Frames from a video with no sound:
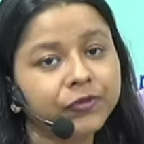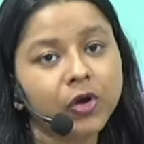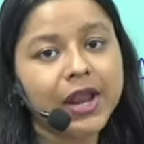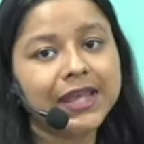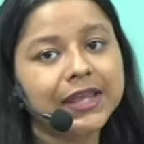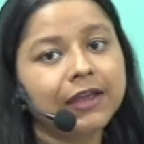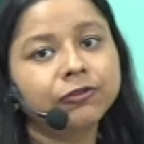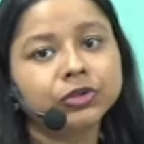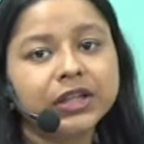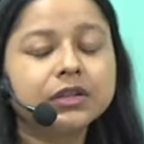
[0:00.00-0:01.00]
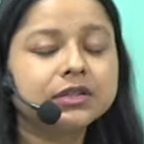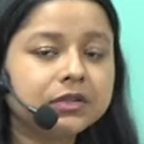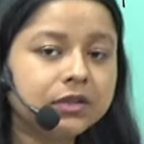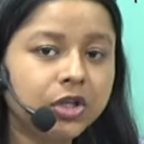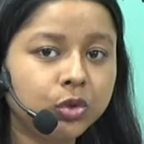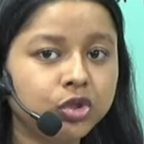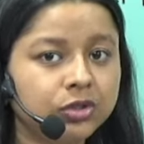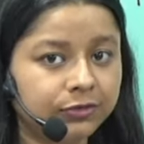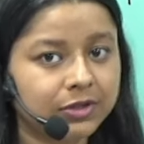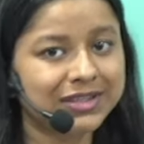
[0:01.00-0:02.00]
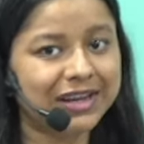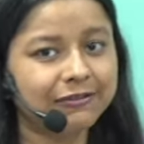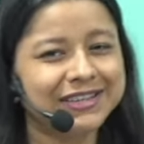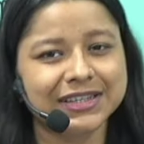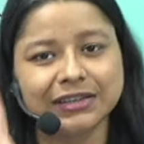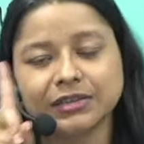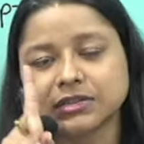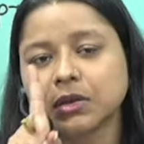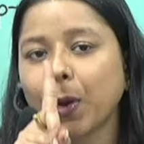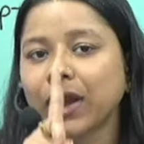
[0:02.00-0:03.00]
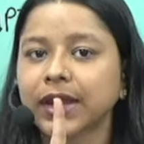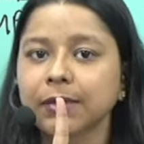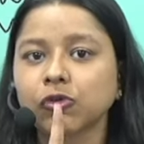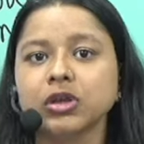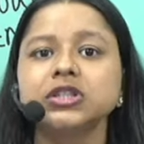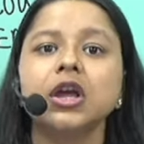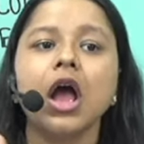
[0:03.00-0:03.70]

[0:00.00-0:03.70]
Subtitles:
IAI 14, this is a huge difference that we see. This is a one-time cost.